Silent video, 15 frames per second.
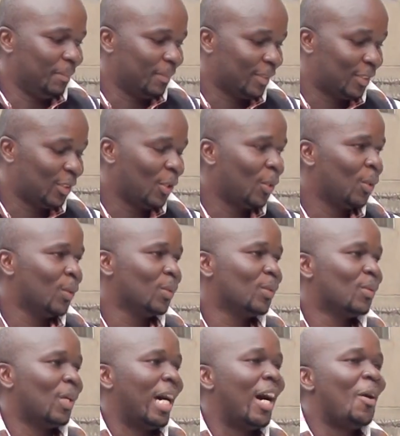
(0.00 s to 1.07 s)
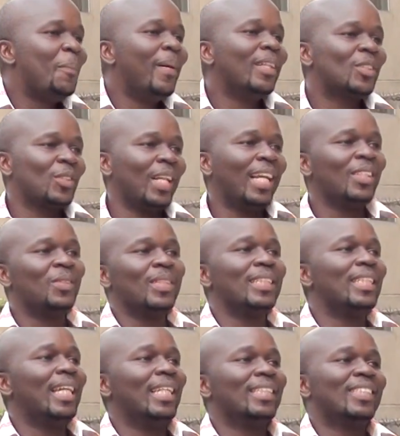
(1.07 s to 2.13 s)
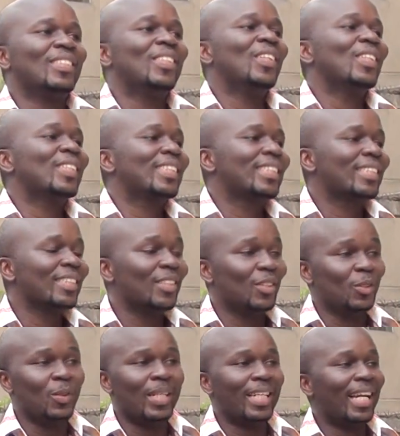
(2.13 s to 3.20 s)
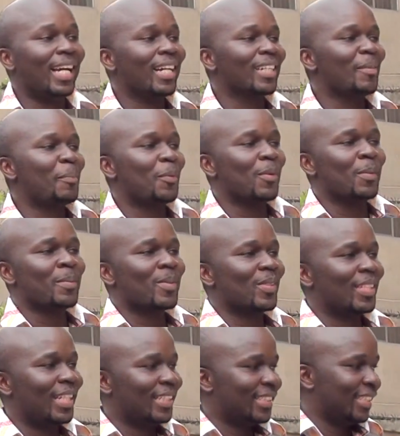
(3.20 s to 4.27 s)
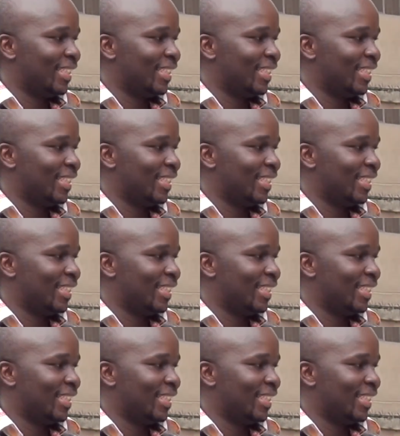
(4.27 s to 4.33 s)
So how best should I do it then? To just do an angry form so that